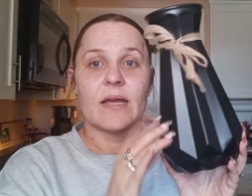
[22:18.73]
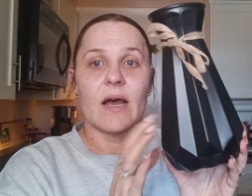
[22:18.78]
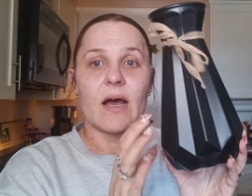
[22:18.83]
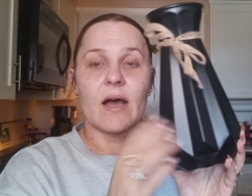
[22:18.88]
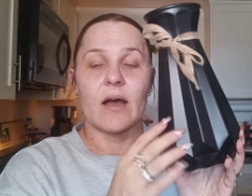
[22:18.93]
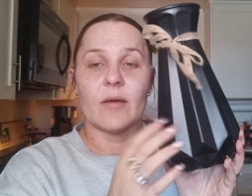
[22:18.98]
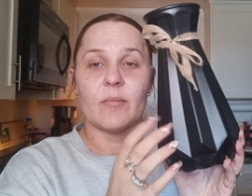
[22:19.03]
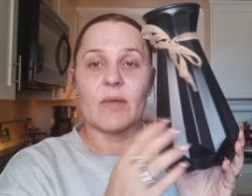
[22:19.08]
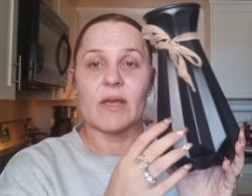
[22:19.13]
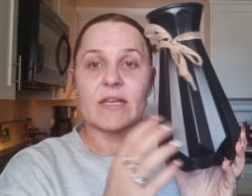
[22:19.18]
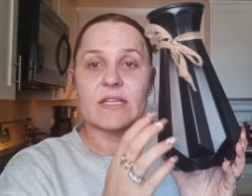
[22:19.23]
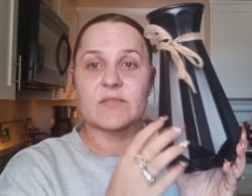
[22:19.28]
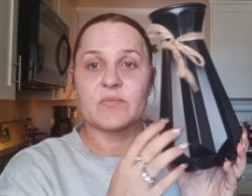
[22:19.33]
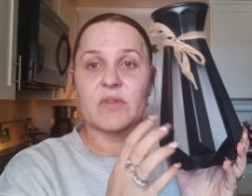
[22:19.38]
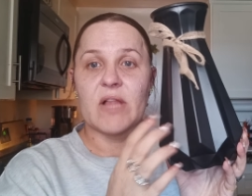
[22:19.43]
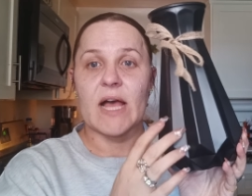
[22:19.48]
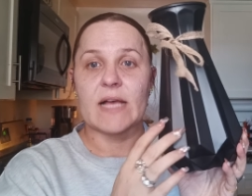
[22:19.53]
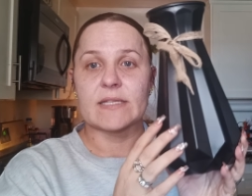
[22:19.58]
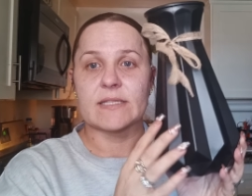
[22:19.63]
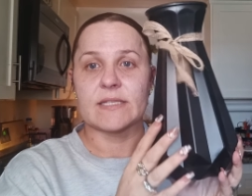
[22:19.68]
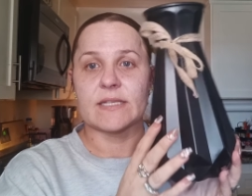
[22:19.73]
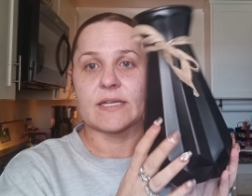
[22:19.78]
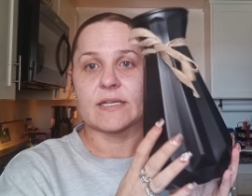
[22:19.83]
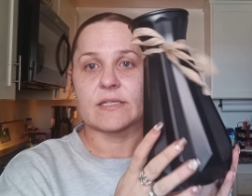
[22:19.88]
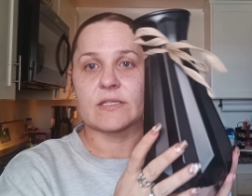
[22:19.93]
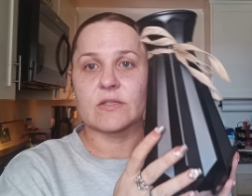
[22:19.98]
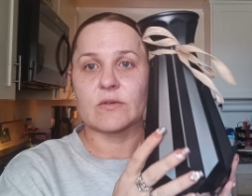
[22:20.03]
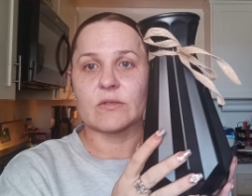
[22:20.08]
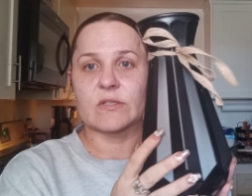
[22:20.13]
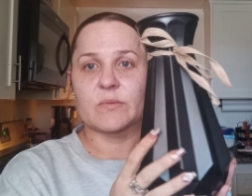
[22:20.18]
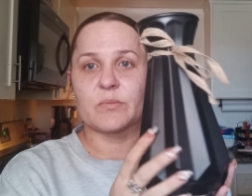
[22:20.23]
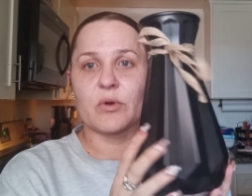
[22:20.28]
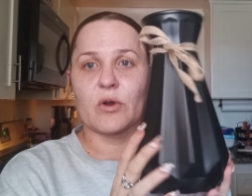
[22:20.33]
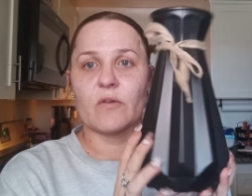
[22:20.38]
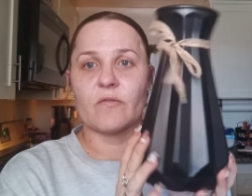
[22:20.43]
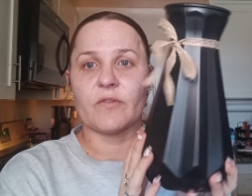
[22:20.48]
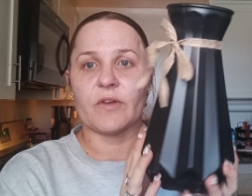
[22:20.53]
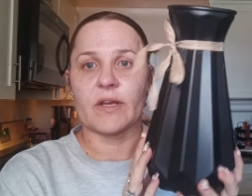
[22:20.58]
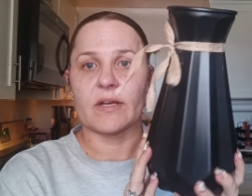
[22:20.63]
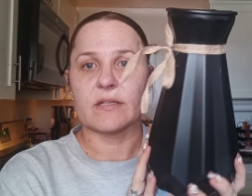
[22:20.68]
um, and it's plastic, so it's
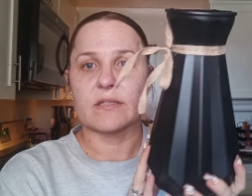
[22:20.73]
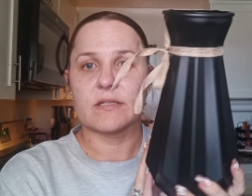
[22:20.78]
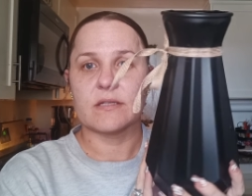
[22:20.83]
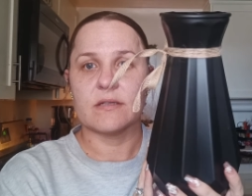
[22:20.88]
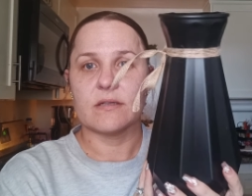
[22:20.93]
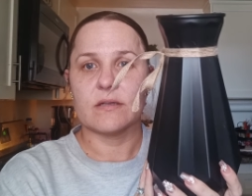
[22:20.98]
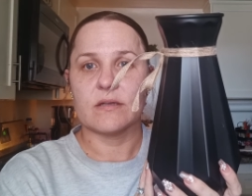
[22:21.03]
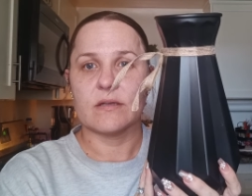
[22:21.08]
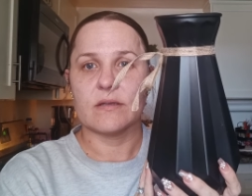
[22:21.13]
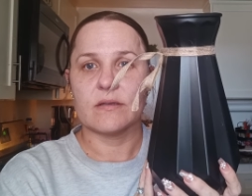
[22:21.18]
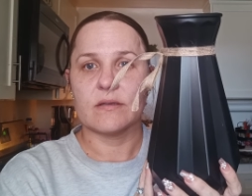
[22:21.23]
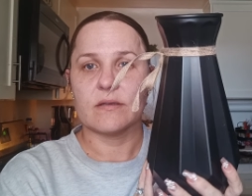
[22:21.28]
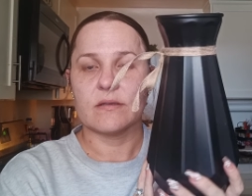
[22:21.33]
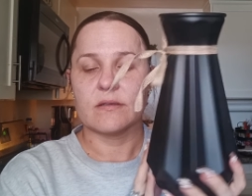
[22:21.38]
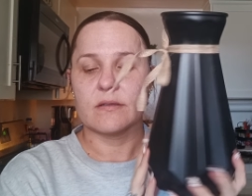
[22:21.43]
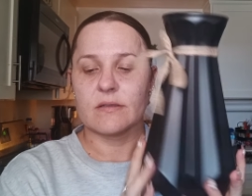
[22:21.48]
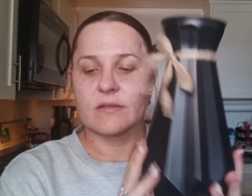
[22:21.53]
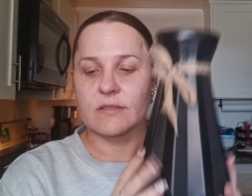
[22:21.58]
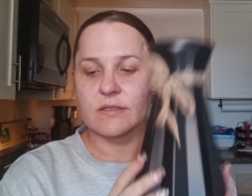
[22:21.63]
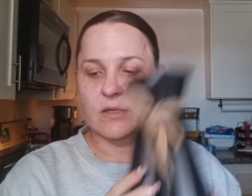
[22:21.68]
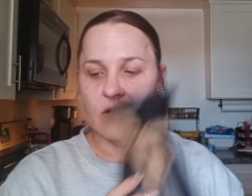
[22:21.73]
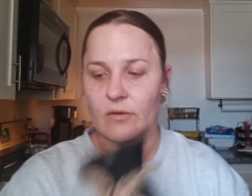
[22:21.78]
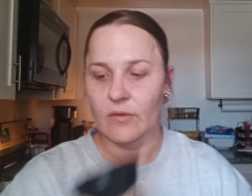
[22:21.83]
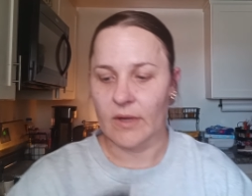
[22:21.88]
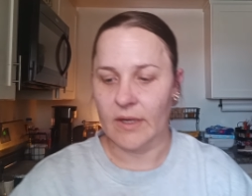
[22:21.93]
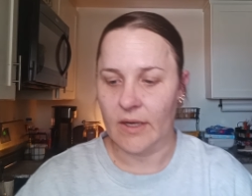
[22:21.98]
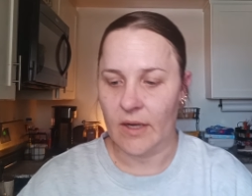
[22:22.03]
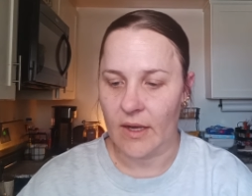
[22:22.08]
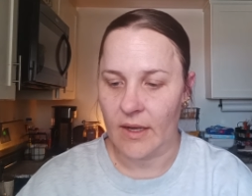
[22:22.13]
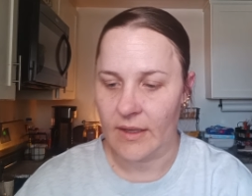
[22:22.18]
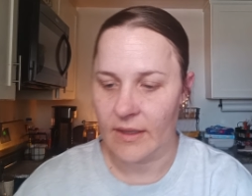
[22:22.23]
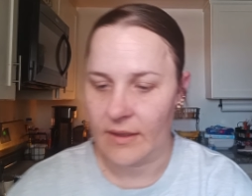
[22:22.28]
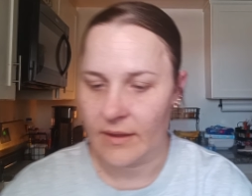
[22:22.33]
perfect. So I got